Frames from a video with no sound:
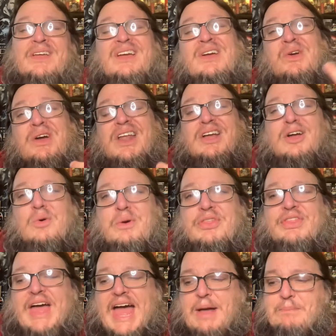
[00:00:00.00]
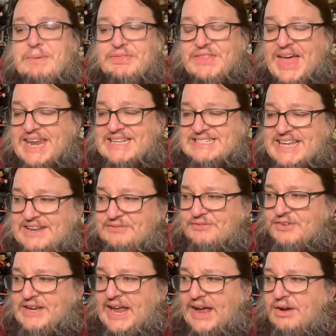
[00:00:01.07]
going to go with that. But that is it
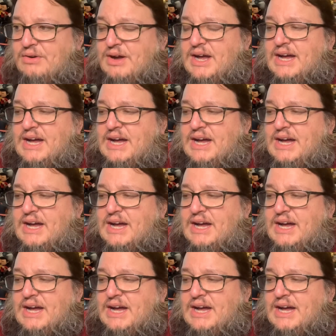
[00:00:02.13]
for now.